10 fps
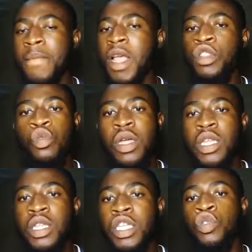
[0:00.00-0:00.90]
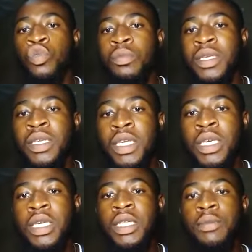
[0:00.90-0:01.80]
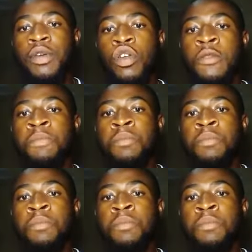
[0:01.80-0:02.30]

And as I said, it won't be easy because